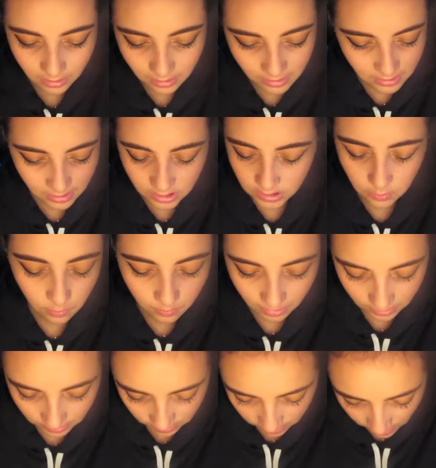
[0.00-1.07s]
in this is so
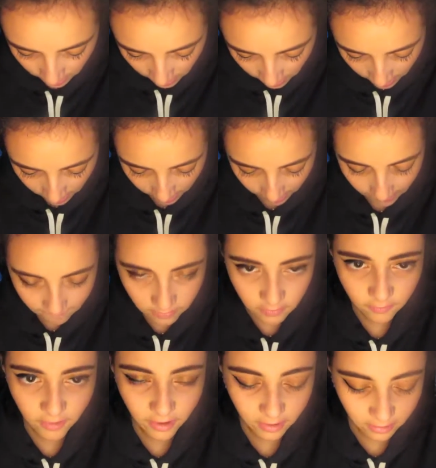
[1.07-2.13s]
amazing. I have the
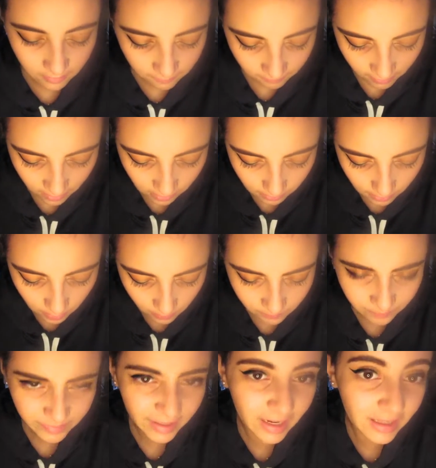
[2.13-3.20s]
regular Infallible,
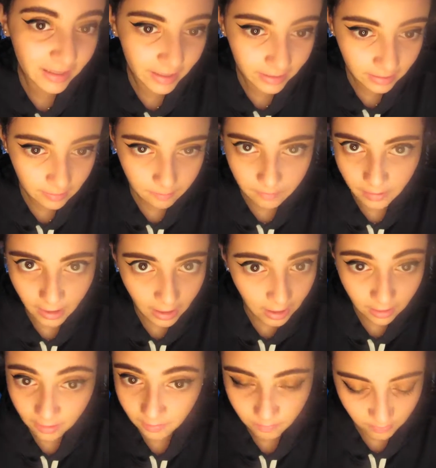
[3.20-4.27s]
and I like it, but
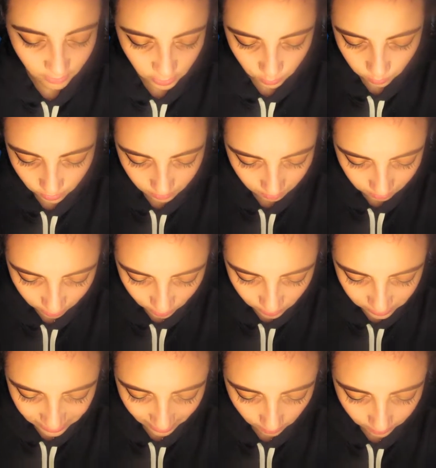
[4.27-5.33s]
this one
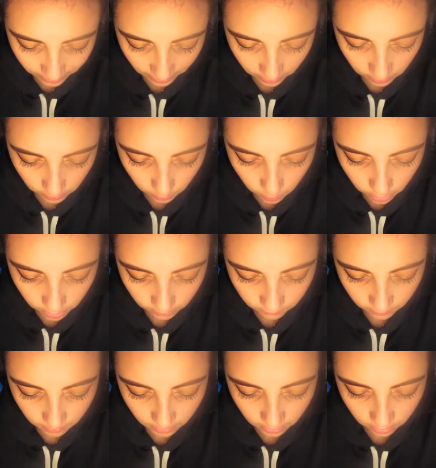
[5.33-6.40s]
blows that one out of the water
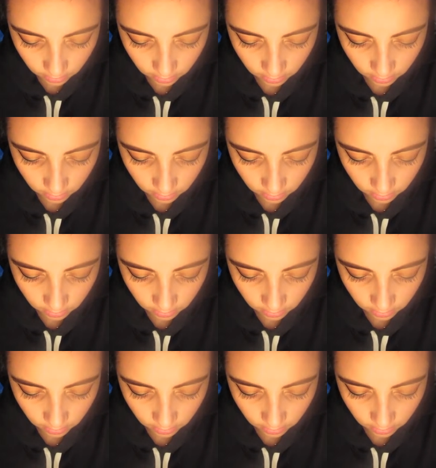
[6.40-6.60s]
for me.